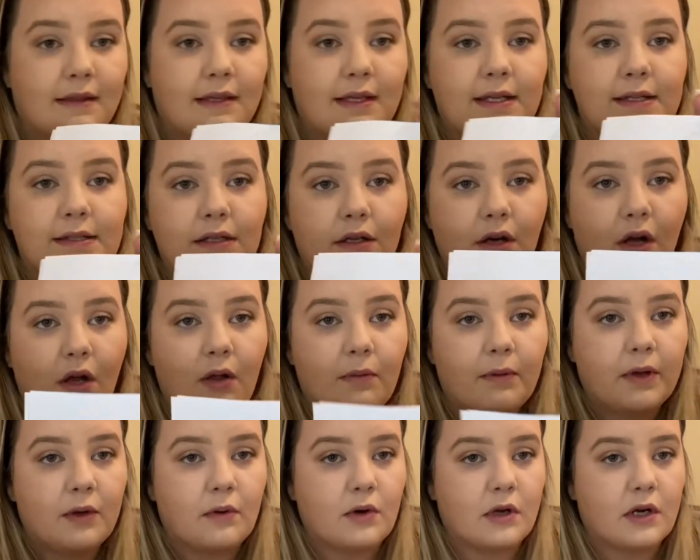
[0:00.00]
are all
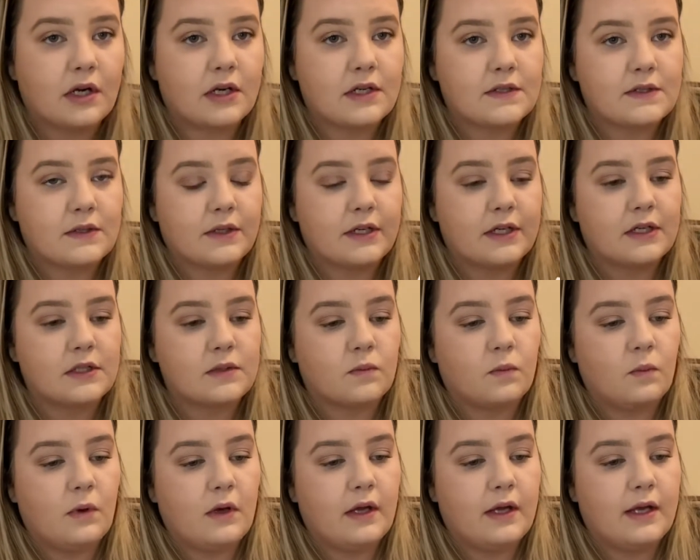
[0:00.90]
my orders. So here's
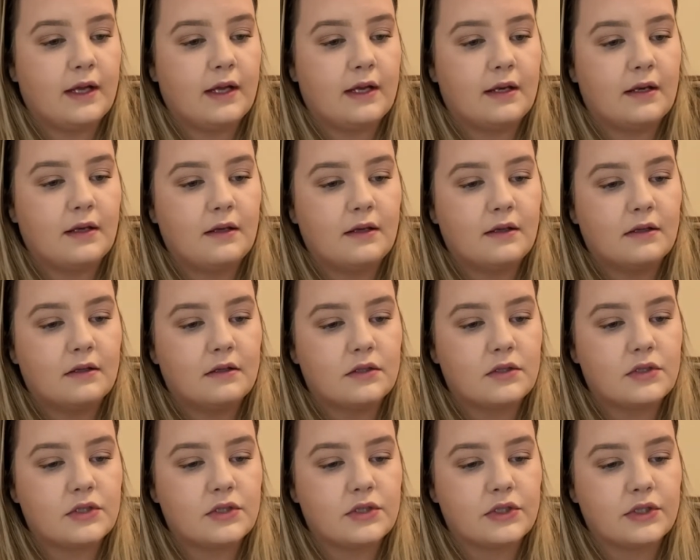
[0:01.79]
1,
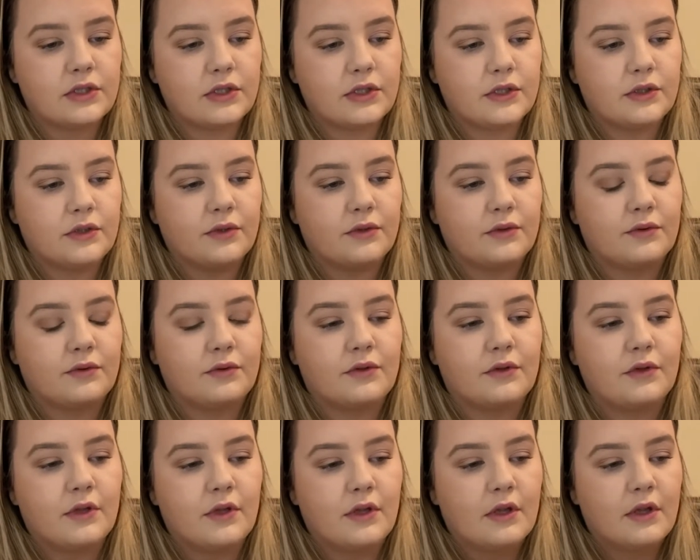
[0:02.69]

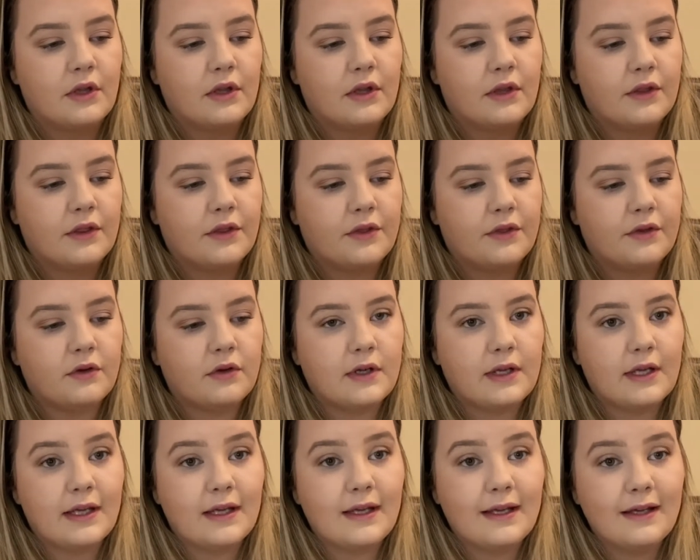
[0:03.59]
2,
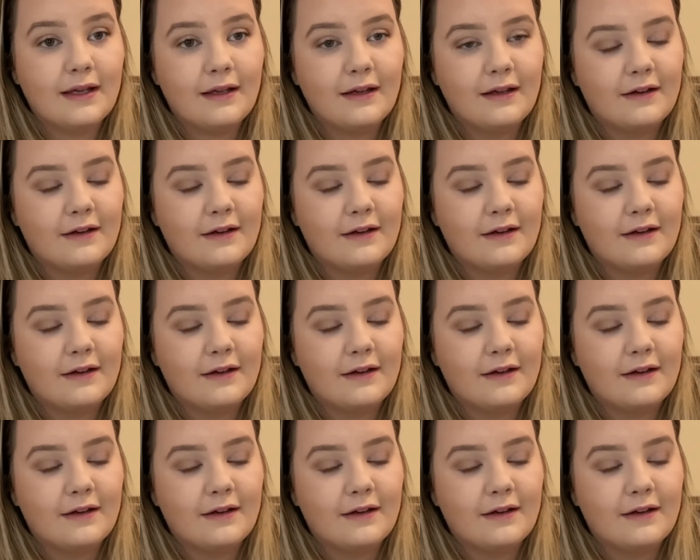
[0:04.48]
3,